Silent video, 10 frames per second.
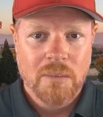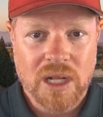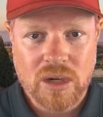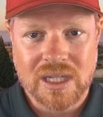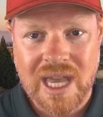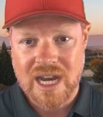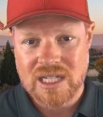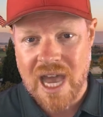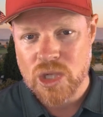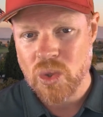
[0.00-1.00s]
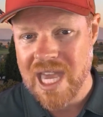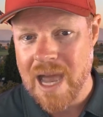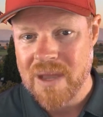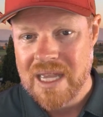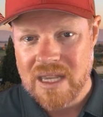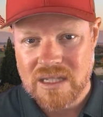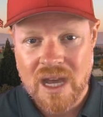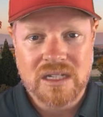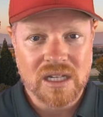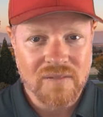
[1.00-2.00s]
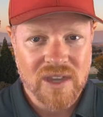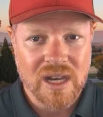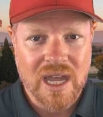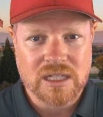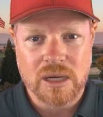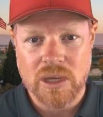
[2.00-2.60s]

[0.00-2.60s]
But here's the catch. The actual gap is not as significant as it